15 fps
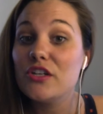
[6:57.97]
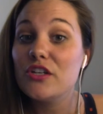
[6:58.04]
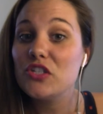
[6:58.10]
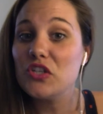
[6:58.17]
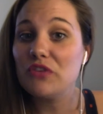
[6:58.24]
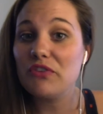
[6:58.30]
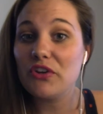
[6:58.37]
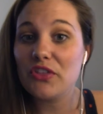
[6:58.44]

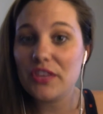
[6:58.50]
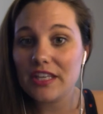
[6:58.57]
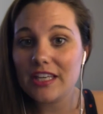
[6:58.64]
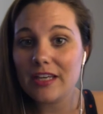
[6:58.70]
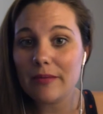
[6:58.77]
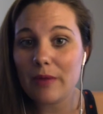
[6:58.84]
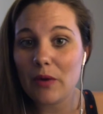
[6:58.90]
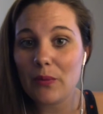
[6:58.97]
So if you're
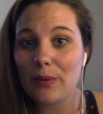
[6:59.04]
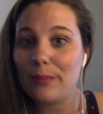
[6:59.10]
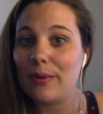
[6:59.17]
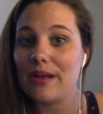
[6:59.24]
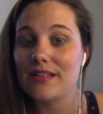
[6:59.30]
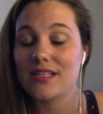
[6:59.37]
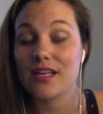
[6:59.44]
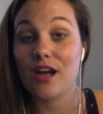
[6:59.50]
thinking about
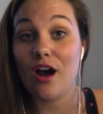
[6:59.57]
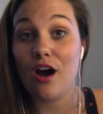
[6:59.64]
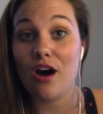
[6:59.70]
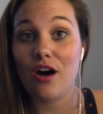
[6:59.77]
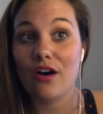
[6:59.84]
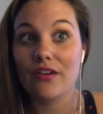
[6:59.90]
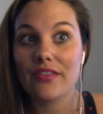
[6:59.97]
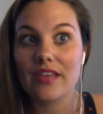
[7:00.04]
WordPress at
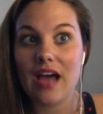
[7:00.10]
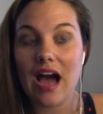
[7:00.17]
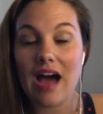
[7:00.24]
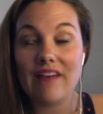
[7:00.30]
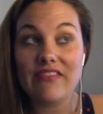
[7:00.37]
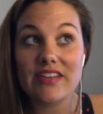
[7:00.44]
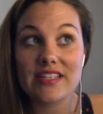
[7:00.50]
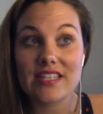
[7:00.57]
all, the
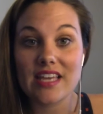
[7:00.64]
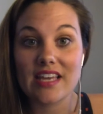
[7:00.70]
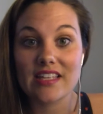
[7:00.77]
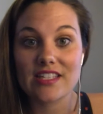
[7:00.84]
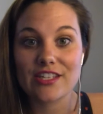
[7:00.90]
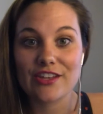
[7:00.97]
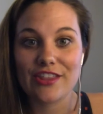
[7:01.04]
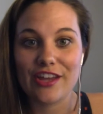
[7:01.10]
obvious
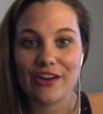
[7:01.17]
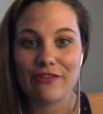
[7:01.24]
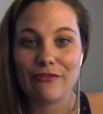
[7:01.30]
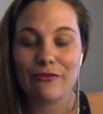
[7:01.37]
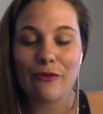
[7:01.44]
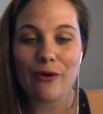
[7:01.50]
answer there for